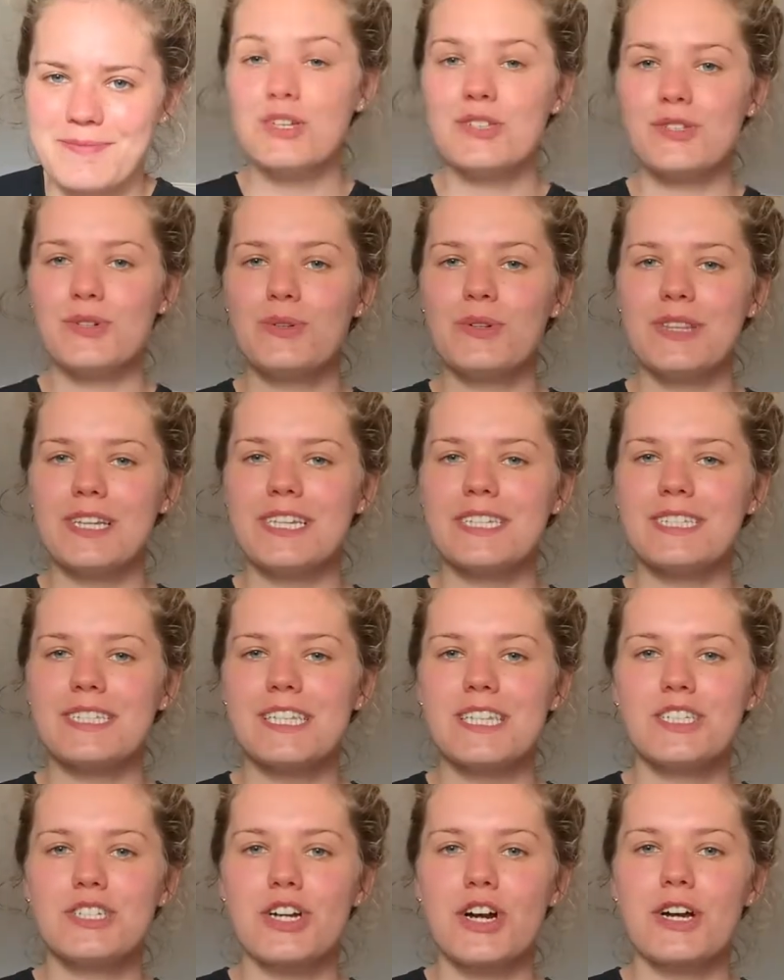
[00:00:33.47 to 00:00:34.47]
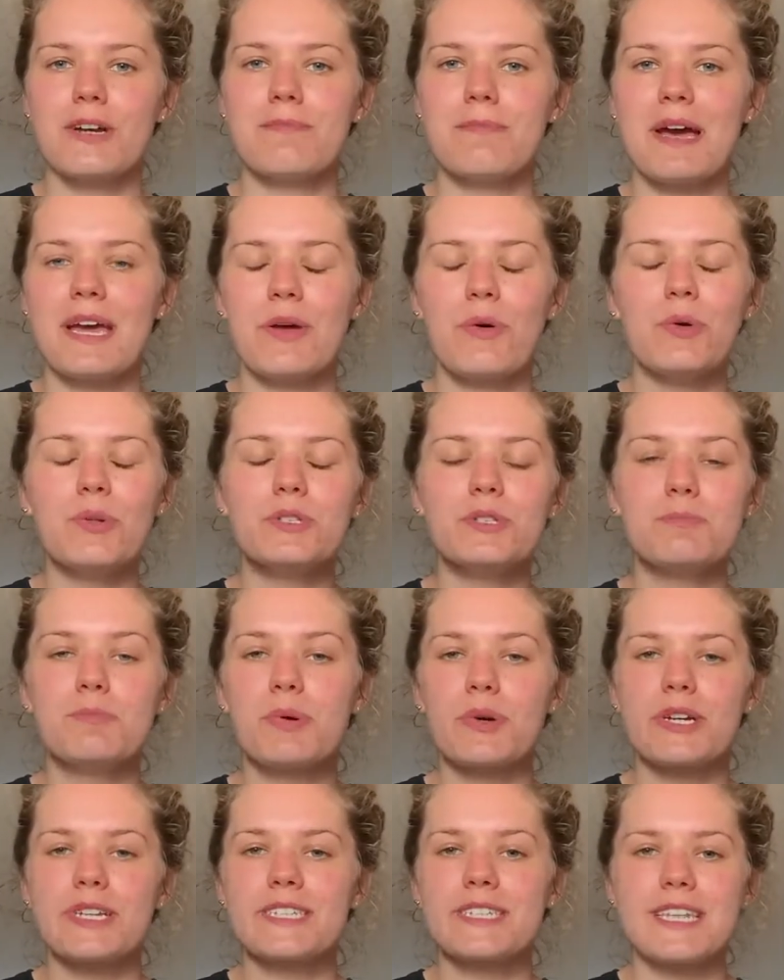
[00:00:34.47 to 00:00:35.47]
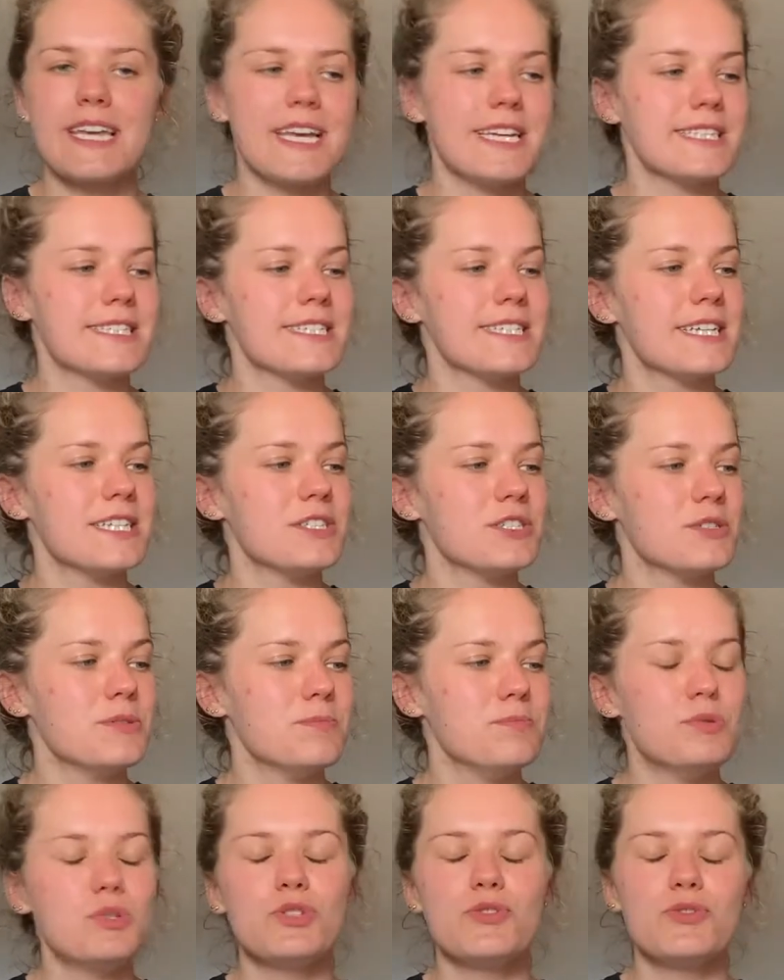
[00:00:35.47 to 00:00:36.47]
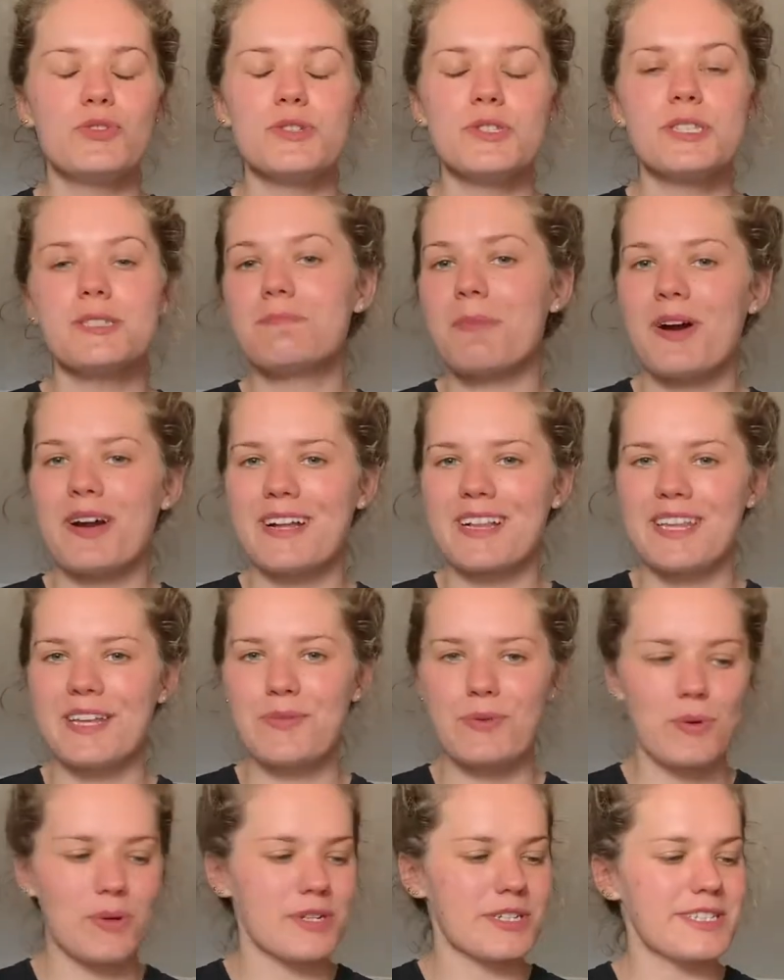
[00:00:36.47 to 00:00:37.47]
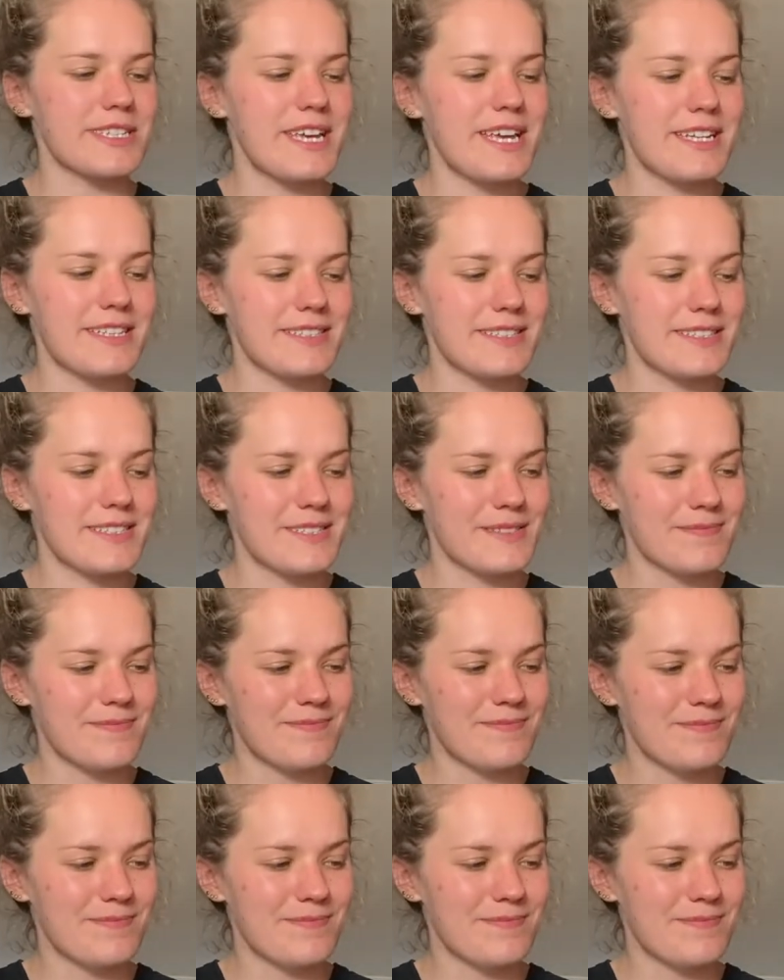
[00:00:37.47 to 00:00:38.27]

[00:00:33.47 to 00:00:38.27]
So let's turn my old boring skates into beautiful sparkly roller skates.